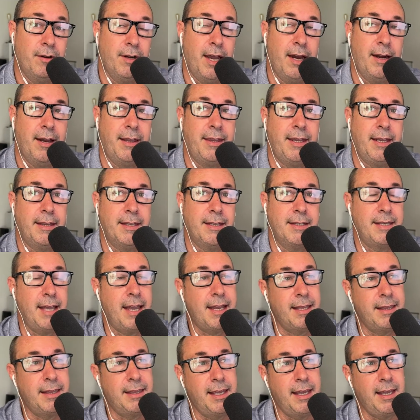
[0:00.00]
And I think the
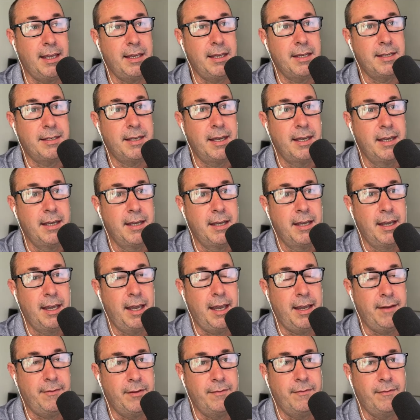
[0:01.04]
second thing is,
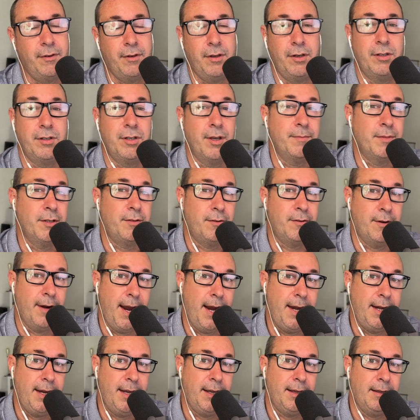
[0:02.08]
even in terms of
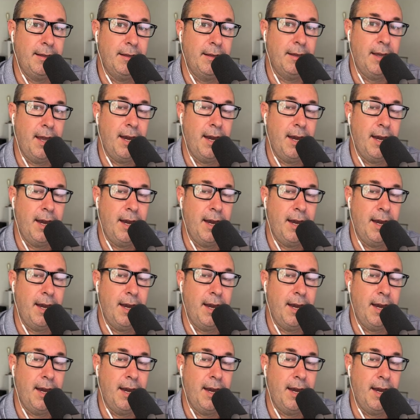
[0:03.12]
training